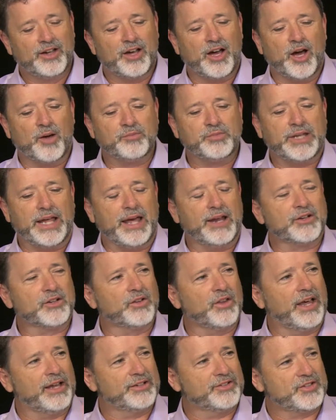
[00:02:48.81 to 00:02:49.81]
Um, Dan
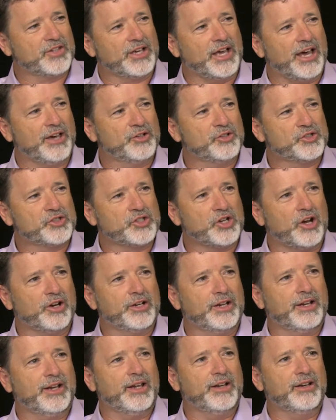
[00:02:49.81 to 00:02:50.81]
Glenn is the guy who
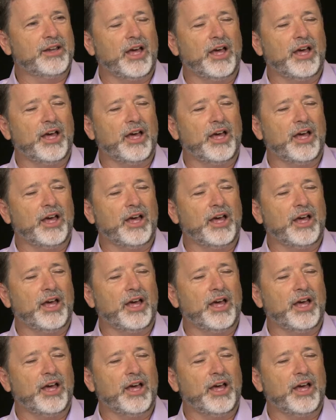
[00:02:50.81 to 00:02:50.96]
started it,